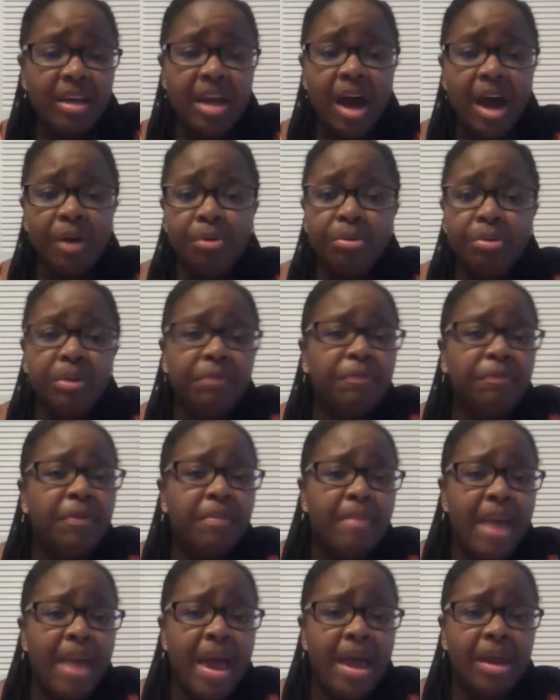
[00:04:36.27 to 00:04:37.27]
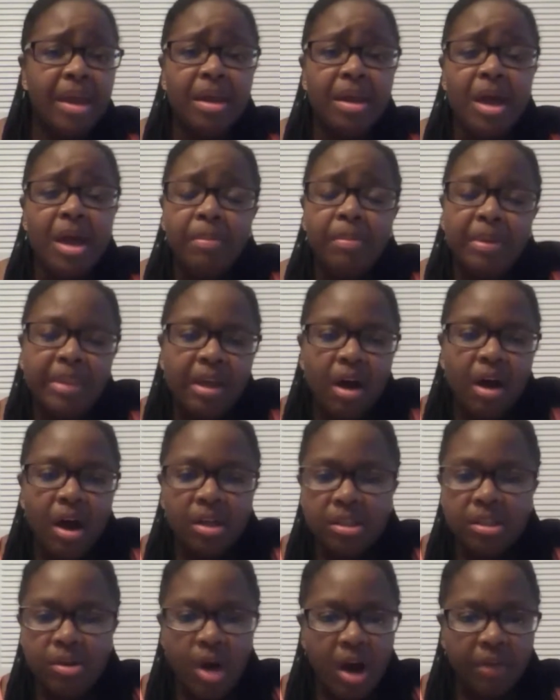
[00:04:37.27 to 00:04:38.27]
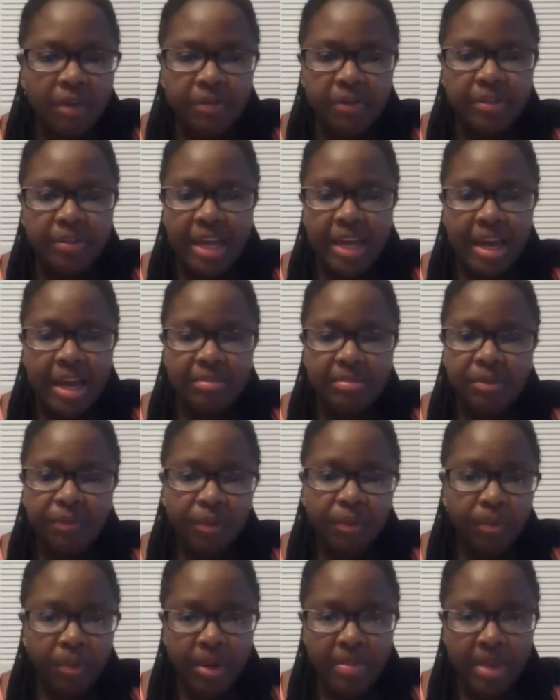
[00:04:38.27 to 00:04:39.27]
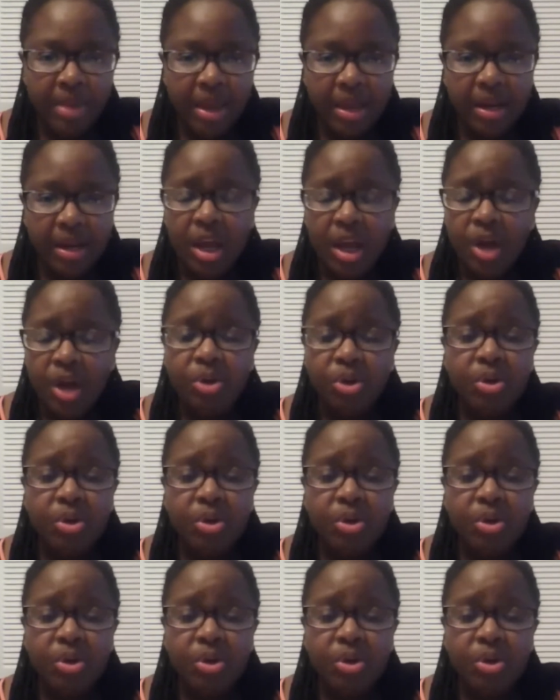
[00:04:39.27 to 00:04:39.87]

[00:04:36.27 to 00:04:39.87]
not only for men, but they also offer dams for women.